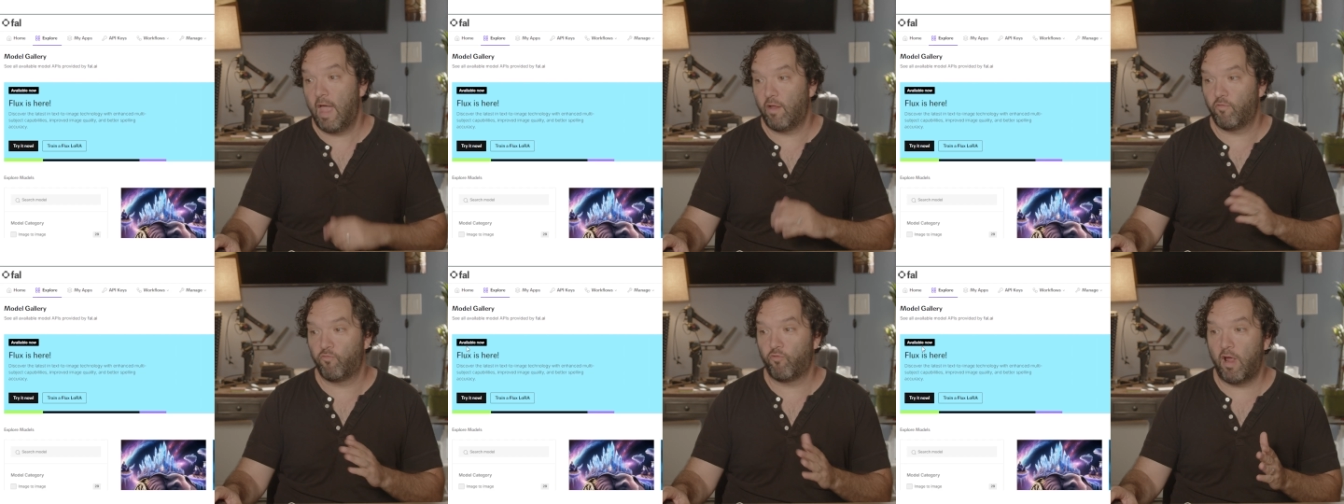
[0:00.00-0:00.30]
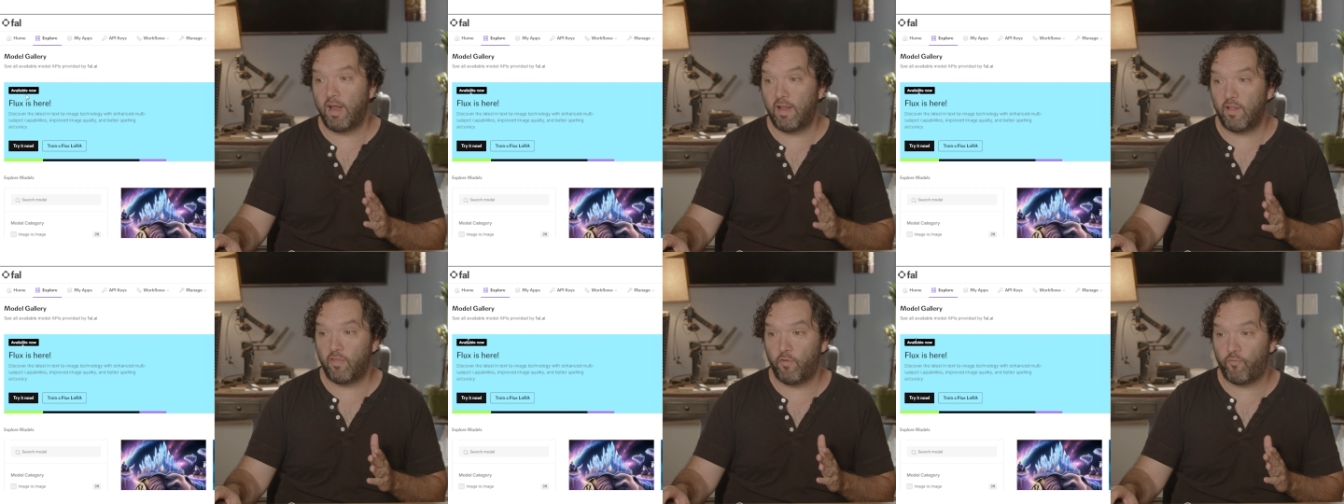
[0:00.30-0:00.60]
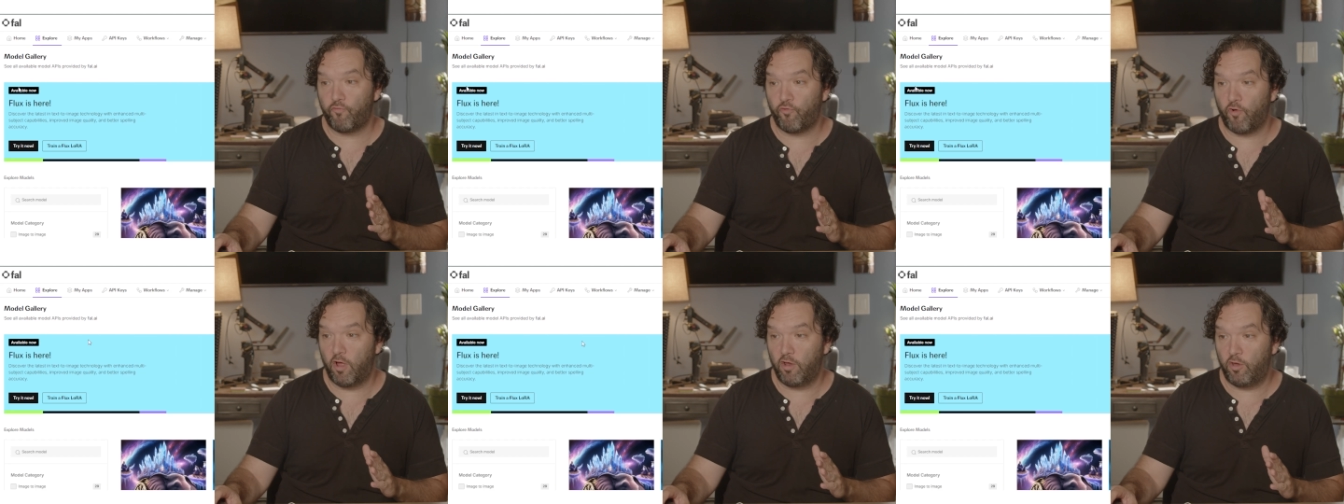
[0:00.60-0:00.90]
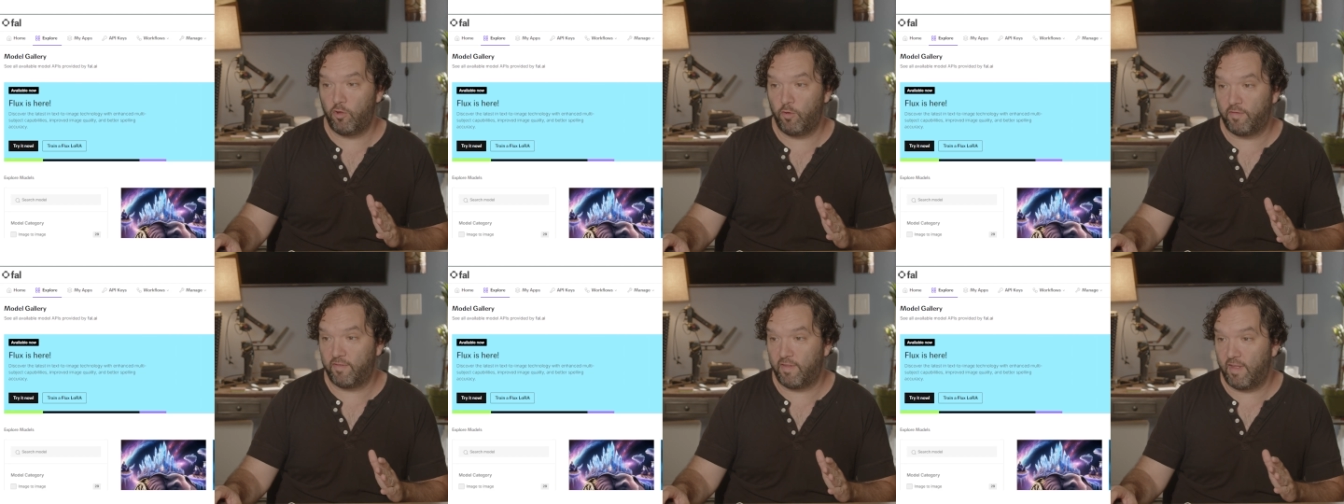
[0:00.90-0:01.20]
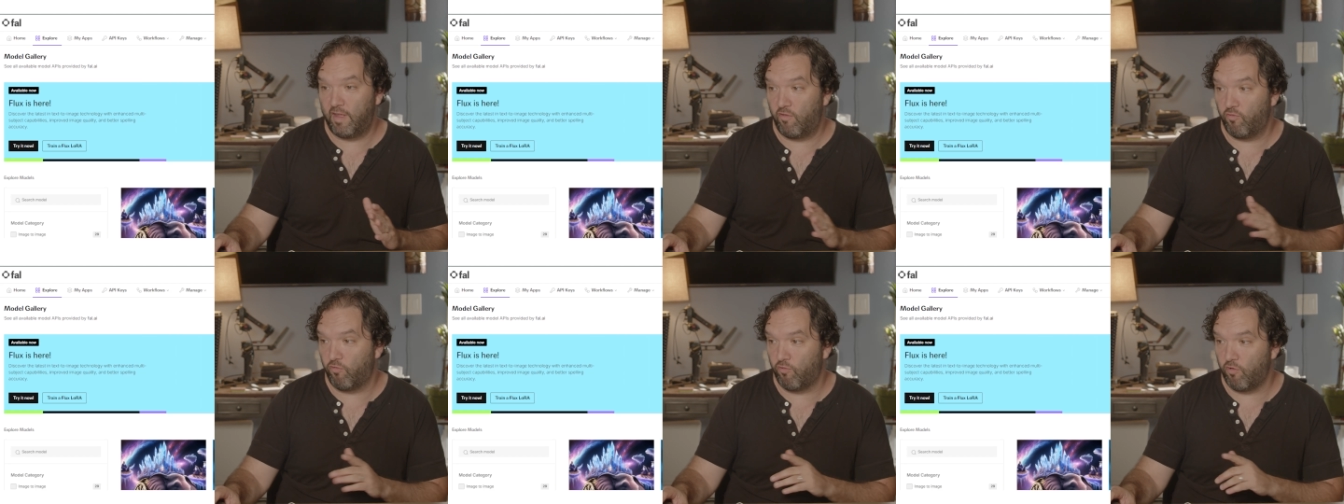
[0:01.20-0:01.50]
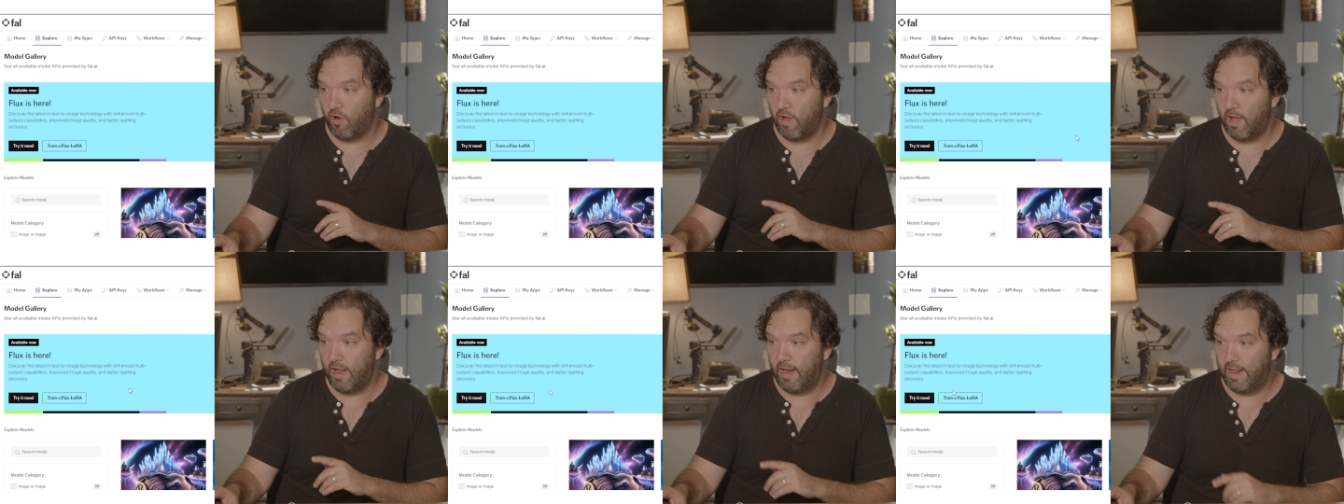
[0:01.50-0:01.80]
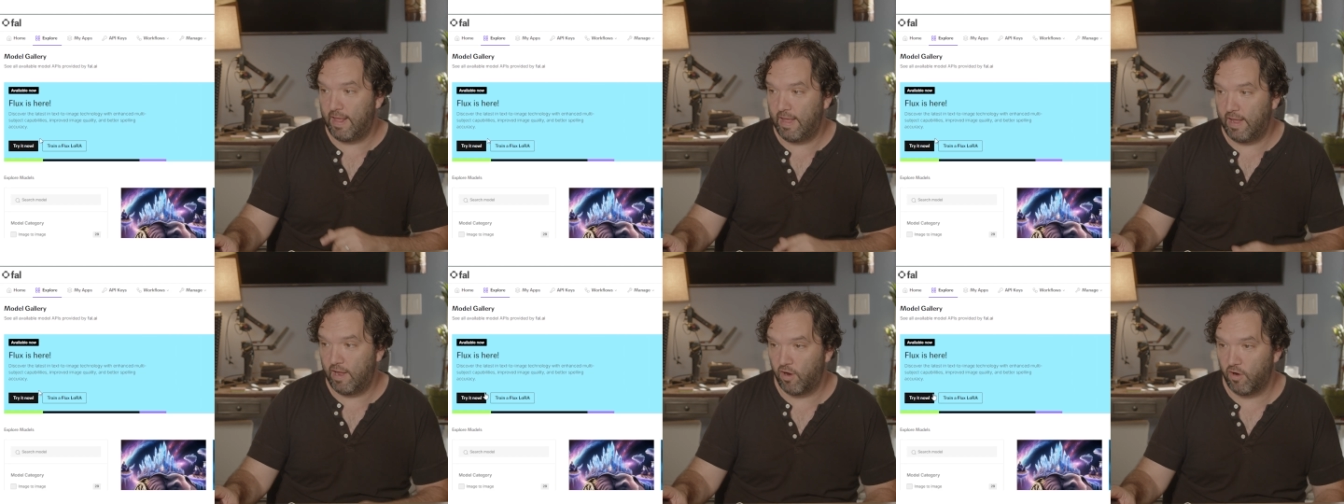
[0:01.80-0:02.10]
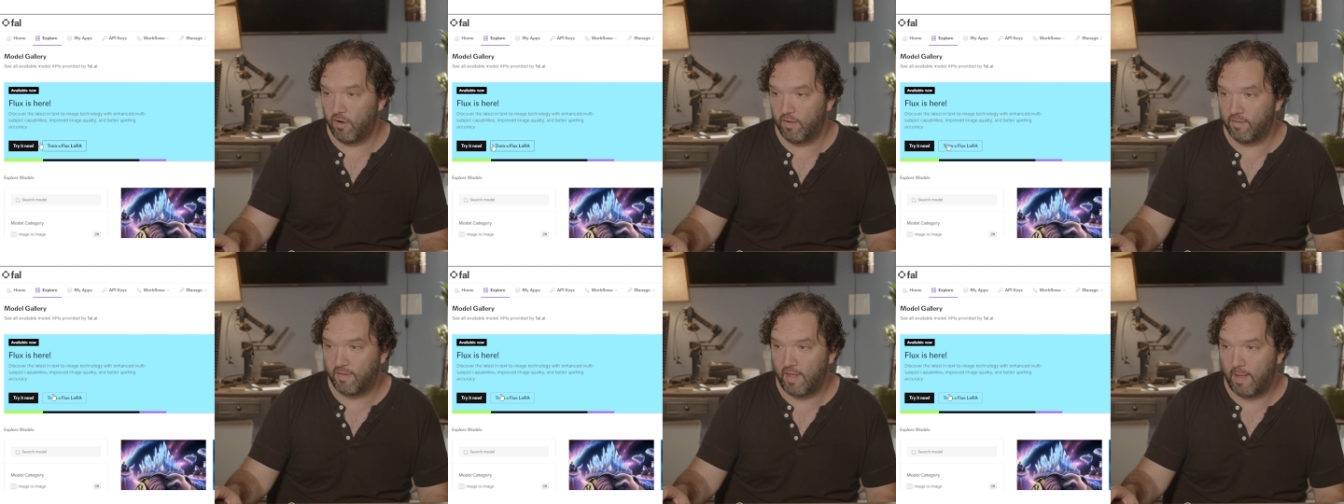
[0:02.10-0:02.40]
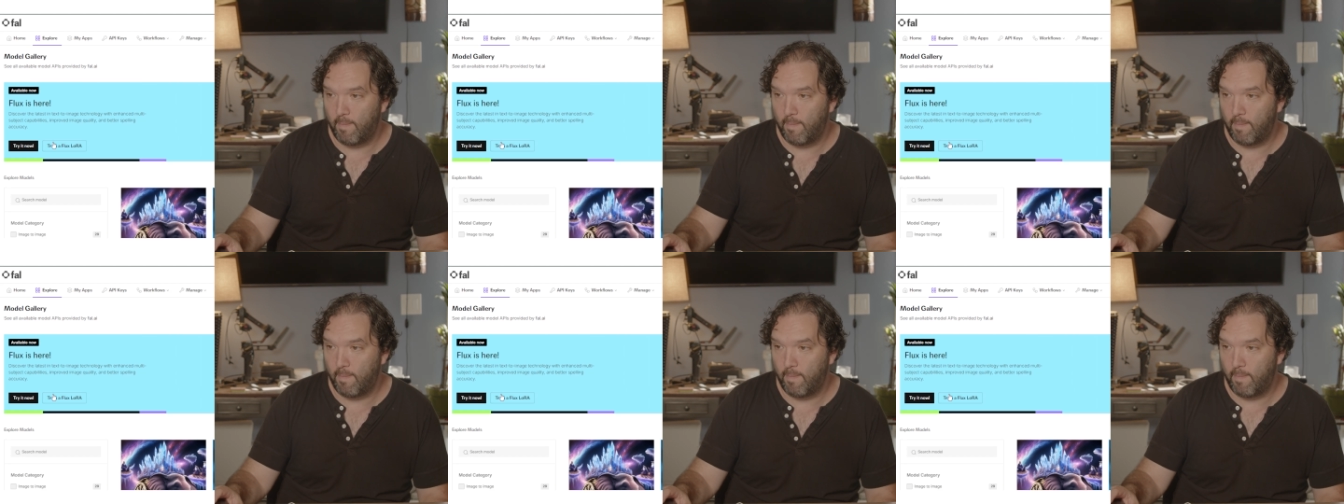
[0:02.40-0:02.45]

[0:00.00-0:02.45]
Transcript: And right on the front, you see right here is